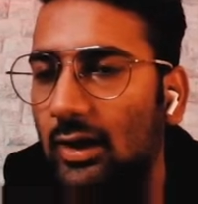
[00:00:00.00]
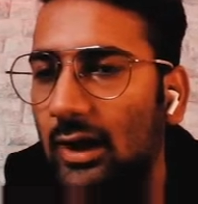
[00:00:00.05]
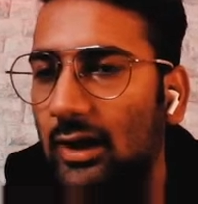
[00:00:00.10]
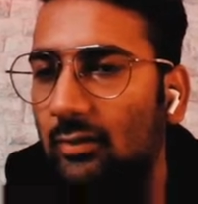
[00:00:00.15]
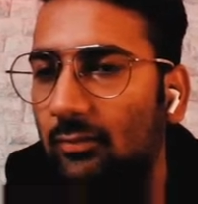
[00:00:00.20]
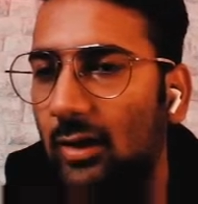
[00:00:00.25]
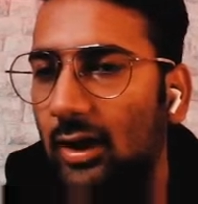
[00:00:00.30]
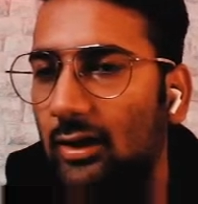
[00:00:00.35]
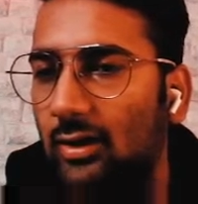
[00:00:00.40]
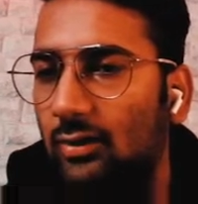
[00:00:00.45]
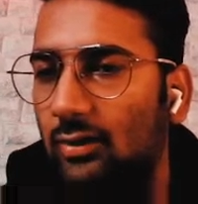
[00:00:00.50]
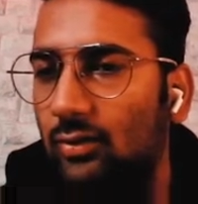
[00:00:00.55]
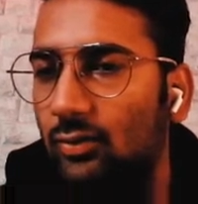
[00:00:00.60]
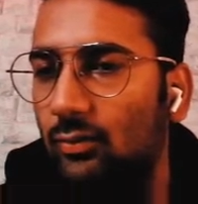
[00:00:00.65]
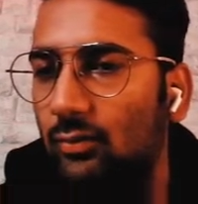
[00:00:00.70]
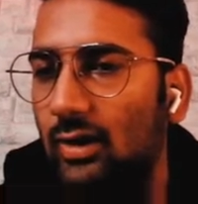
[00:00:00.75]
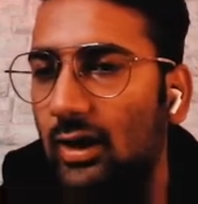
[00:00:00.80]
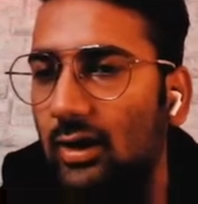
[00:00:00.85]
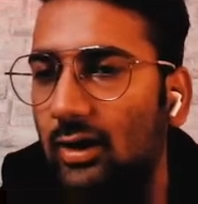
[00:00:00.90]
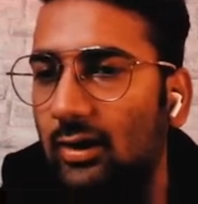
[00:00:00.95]
minus
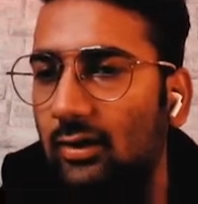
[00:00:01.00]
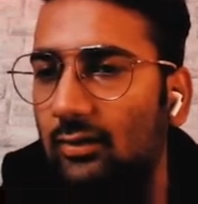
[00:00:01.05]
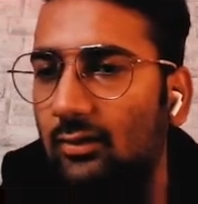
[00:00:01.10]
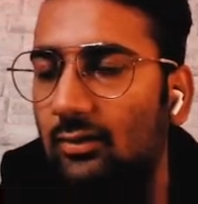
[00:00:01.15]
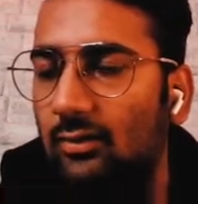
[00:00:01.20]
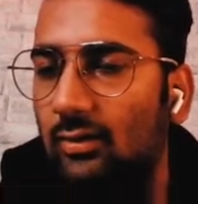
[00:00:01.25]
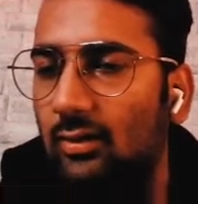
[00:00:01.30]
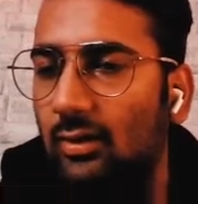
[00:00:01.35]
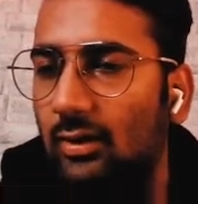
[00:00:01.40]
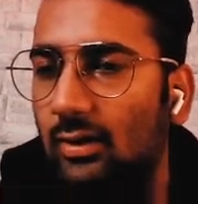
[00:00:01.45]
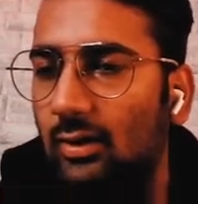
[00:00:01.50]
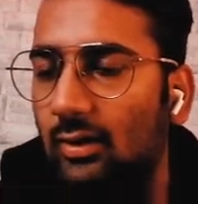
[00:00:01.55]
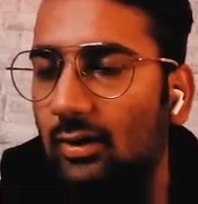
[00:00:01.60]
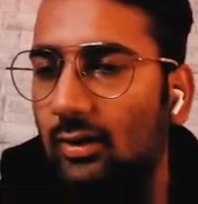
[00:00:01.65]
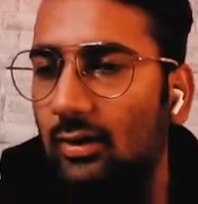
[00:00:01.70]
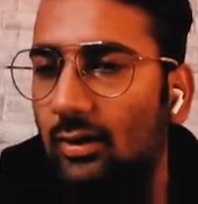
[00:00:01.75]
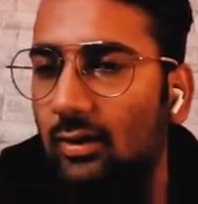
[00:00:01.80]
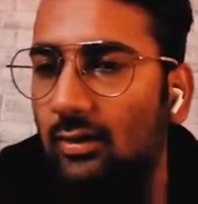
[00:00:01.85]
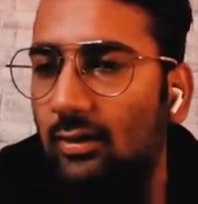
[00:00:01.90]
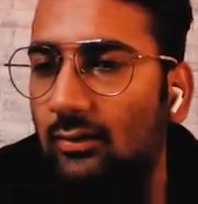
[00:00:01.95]
2, that is
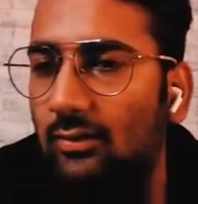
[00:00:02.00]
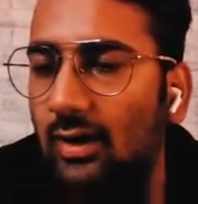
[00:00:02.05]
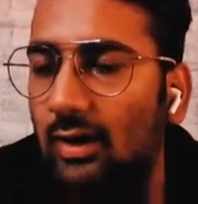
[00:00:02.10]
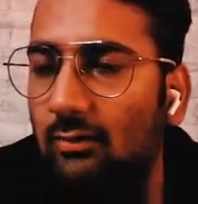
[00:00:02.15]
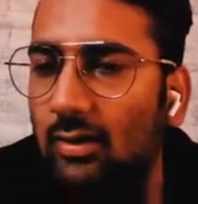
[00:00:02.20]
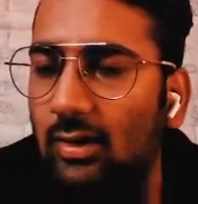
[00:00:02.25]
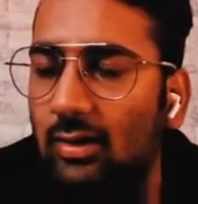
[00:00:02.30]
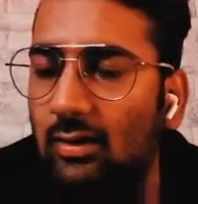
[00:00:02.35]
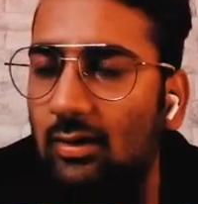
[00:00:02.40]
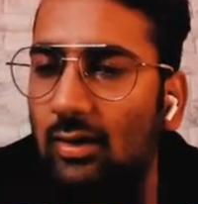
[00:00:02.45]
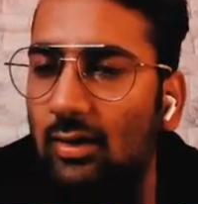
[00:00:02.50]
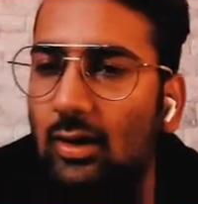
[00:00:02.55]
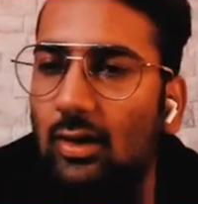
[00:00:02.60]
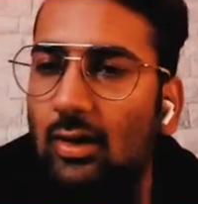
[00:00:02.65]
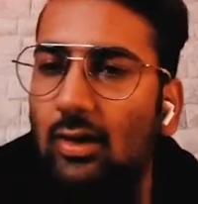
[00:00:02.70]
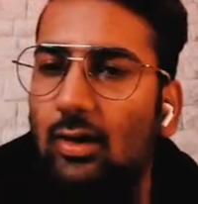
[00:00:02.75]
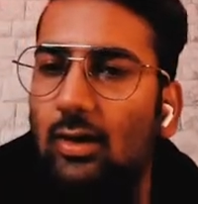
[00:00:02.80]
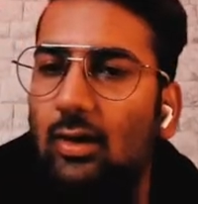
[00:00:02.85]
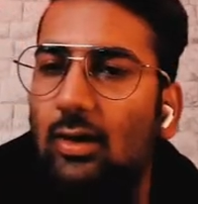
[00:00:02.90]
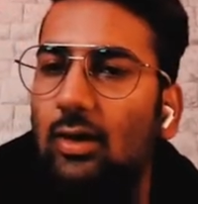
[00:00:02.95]
7.
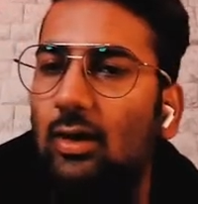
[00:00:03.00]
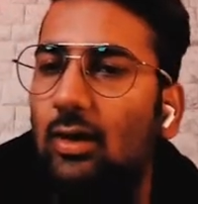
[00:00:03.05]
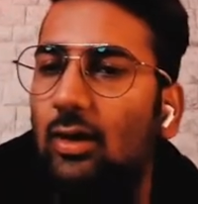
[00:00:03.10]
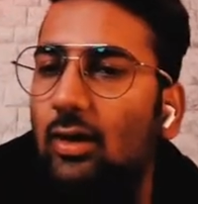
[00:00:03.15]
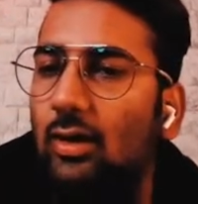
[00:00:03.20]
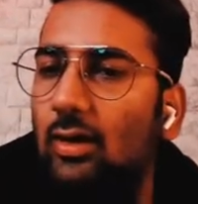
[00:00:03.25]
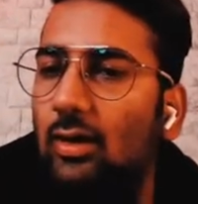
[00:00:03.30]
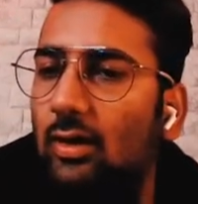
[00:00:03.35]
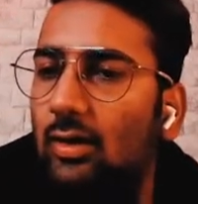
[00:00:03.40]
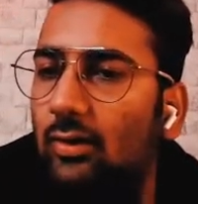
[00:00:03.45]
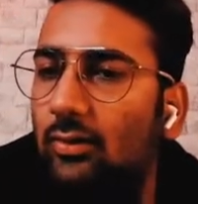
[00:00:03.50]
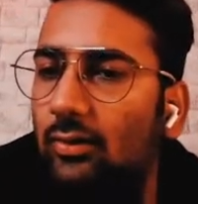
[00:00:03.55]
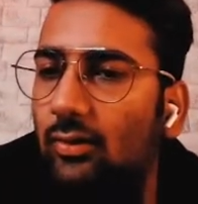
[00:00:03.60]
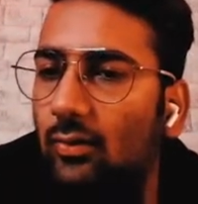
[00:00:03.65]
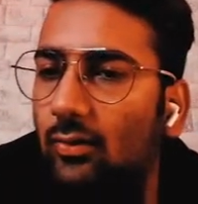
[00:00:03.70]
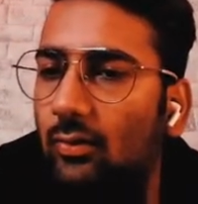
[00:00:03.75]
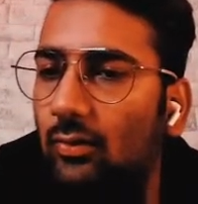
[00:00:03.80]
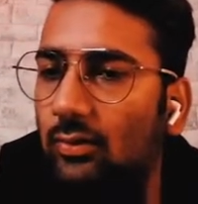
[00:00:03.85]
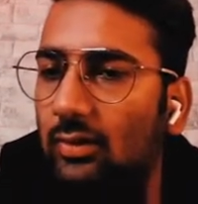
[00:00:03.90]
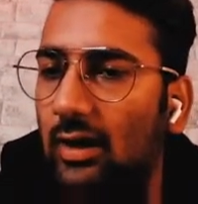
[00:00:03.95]

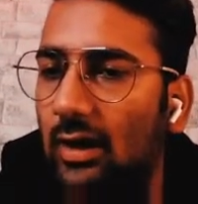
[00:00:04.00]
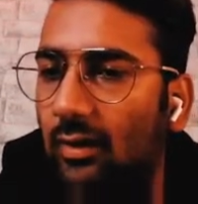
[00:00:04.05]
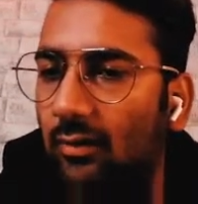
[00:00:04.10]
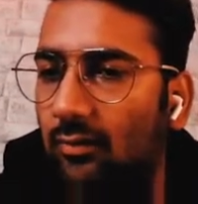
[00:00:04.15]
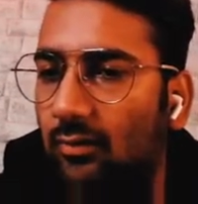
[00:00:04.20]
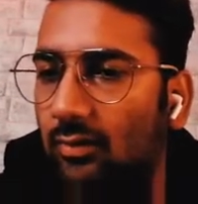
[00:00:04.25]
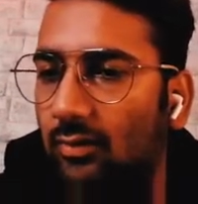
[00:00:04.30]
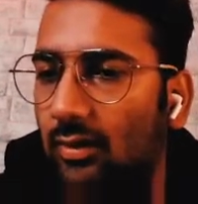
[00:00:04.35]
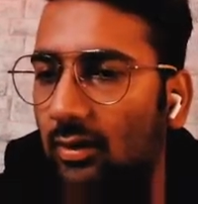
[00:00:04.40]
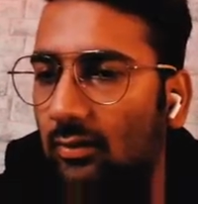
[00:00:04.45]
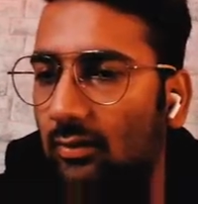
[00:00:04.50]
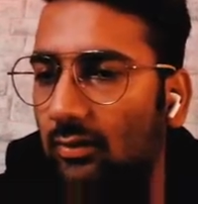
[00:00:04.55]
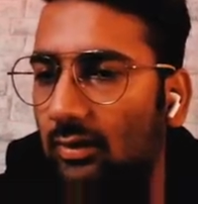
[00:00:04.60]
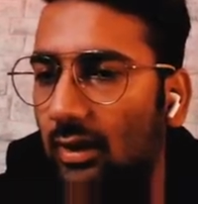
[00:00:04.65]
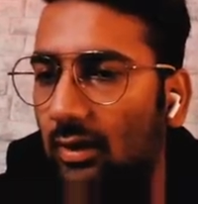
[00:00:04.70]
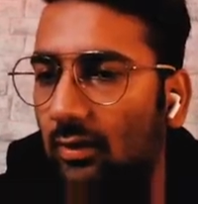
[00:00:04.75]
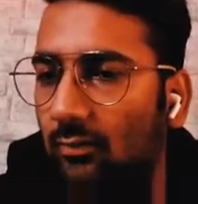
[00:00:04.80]
So that's